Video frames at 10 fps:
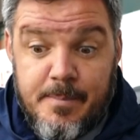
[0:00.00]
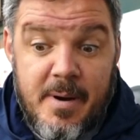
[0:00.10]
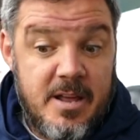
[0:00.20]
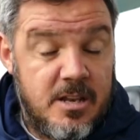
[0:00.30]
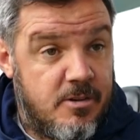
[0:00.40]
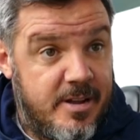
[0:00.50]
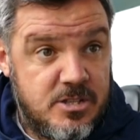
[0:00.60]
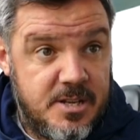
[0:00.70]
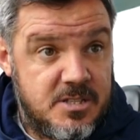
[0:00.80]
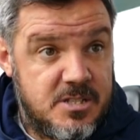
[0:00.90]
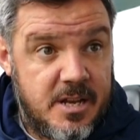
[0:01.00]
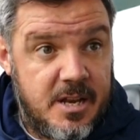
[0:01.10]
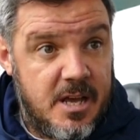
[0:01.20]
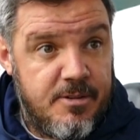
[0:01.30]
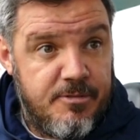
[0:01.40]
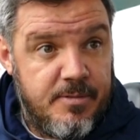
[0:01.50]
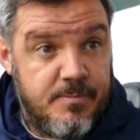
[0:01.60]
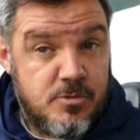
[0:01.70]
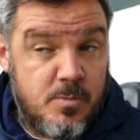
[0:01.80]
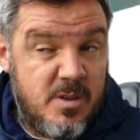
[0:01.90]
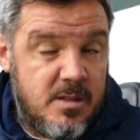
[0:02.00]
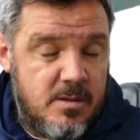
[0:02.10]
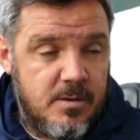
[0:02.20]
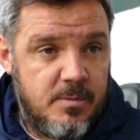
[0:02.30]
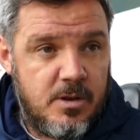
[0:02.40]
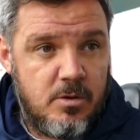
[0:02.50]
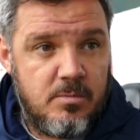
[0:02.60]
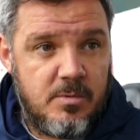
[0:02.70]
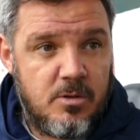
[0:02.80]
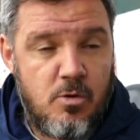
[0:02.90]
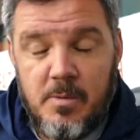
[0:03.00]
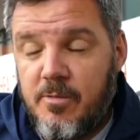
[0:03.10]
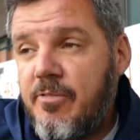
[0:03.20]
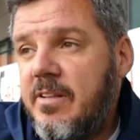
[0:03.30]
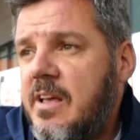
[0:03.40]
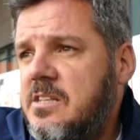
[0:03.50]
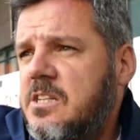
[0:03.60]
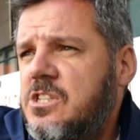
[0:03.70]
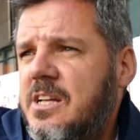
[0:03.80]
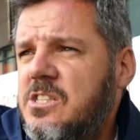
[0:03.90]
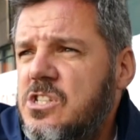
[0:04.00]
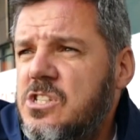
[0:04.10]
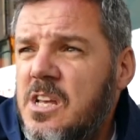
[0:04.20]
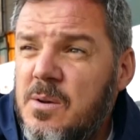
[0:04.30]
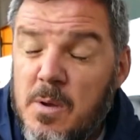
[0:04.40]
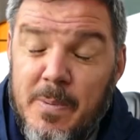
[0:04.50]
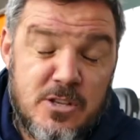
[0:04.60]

Adam Marriott had a great chance second half. So we had, had a couple of fantastic chances.